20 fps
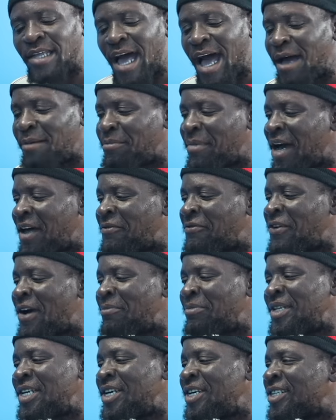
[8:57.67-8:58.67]
time, man,
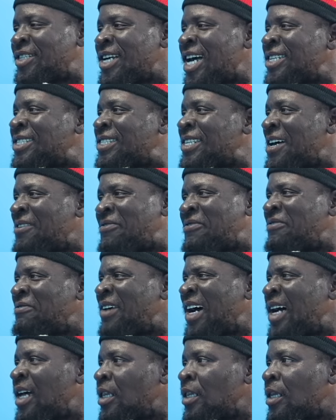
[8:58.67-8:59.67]
from the age of seven.
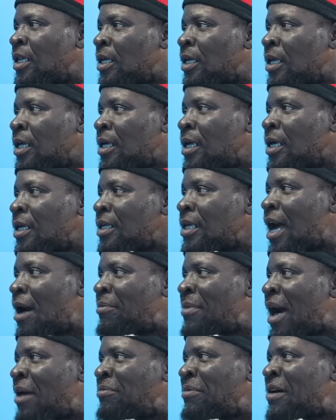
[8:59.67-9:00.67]
man. age of seven. Yeah,
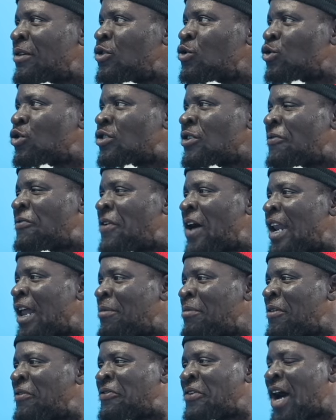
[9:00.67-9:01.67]
man, me used to
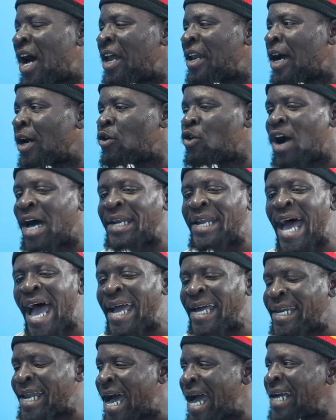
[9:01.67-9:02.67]
follow my father go a
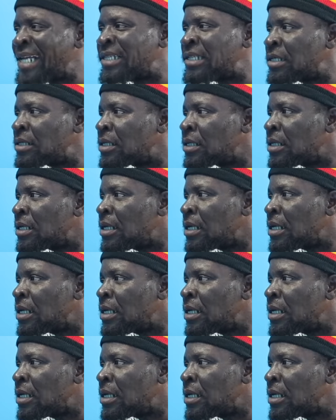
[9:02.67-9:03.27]
nine night. Your